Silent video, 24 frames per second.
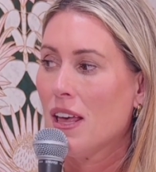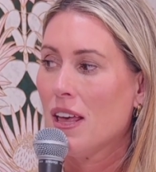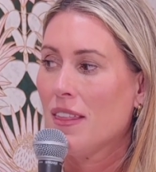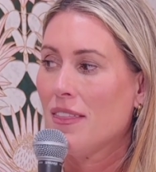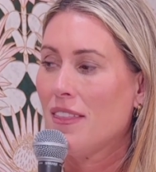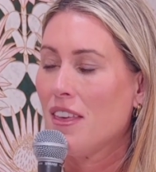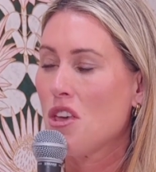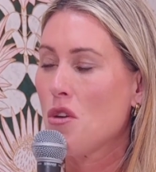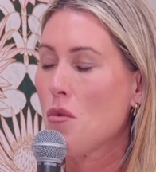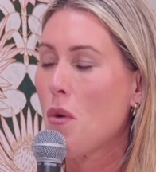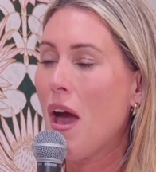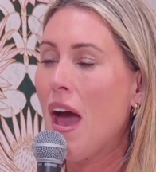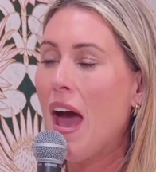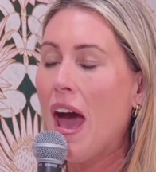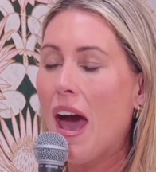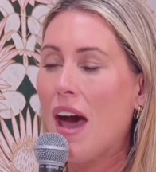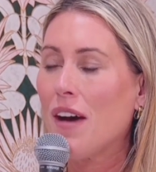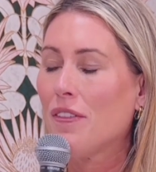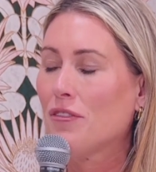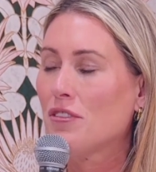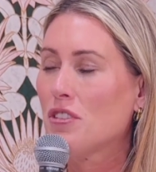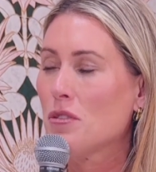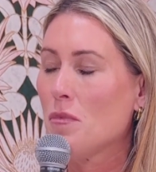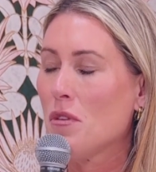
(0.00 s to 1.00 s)
that you
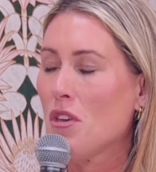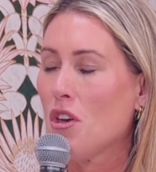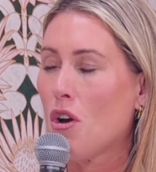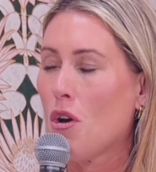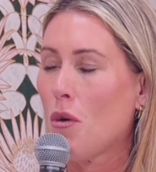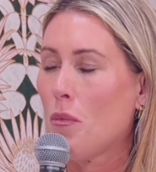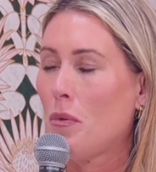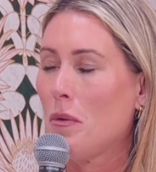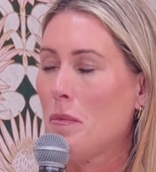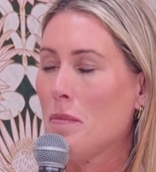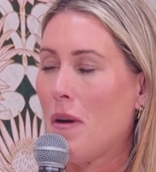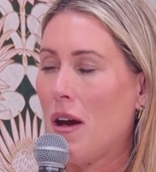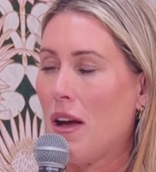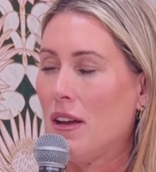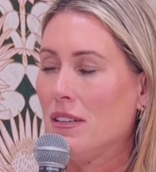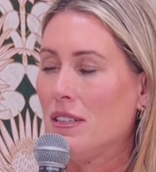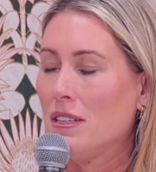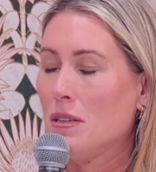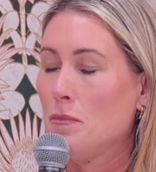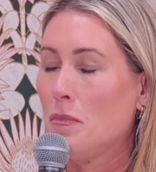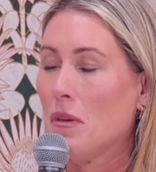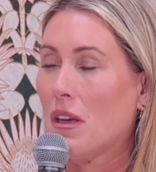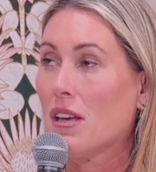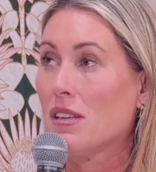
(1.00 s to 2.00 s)
have to be
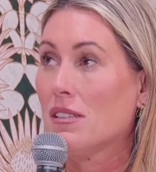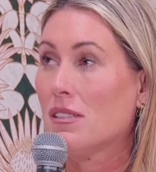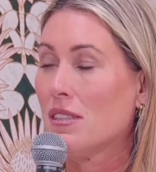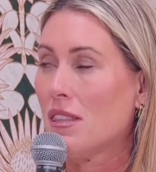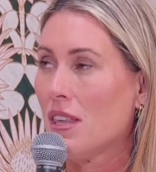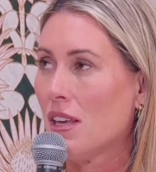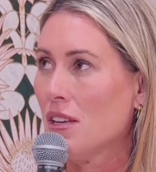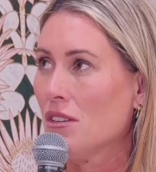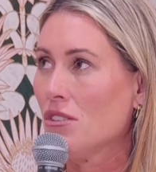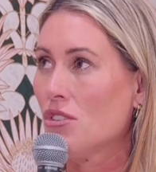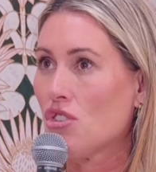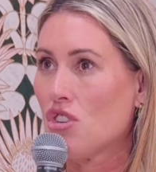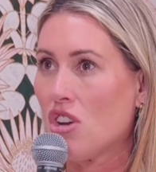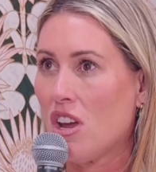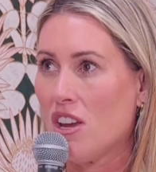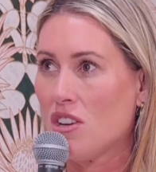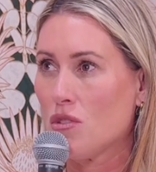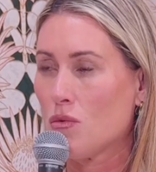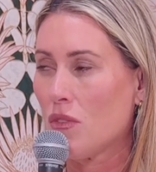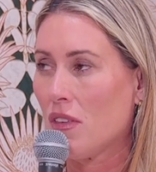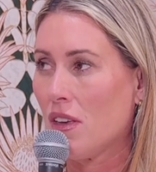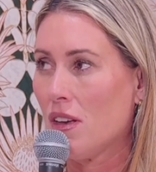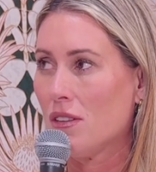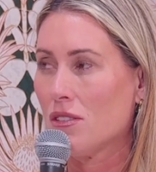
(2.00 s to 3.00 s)
open-minded because things change
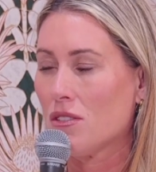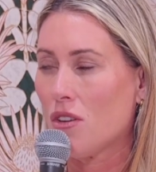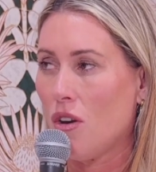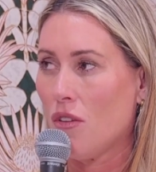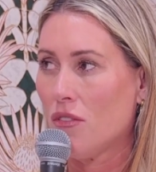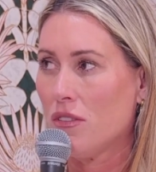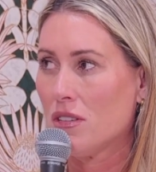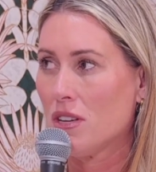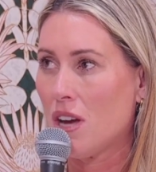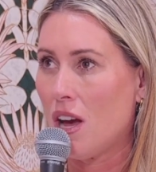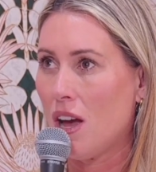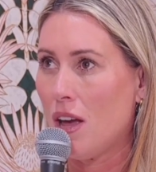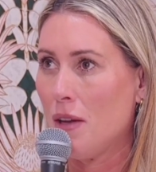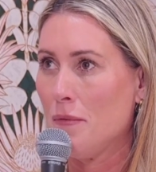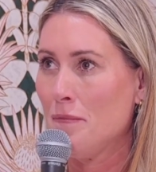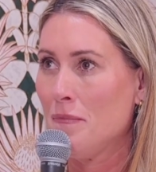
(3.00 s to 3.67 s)
with kids all the time.